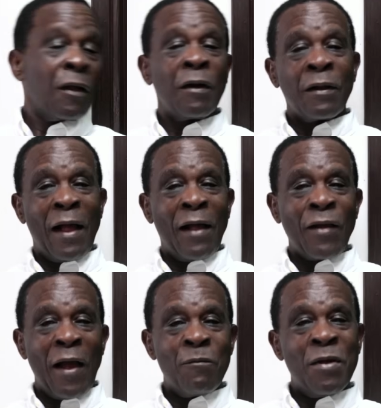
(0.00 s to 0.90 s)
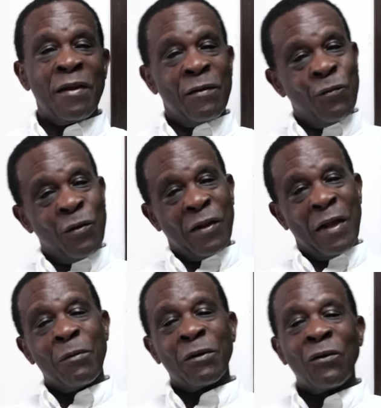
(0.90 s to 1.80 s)
As I was
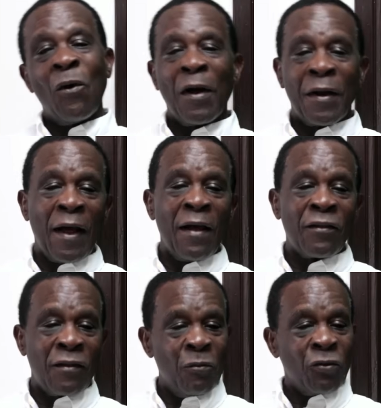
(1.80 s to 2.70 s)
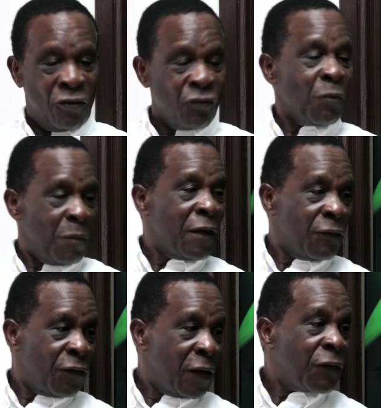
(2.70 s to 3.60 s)
able to organize the Bushishu playing
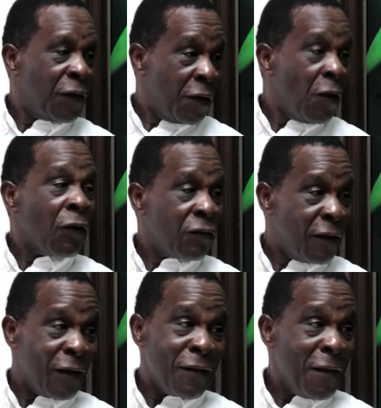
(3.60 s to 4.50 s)
field for the youngsters.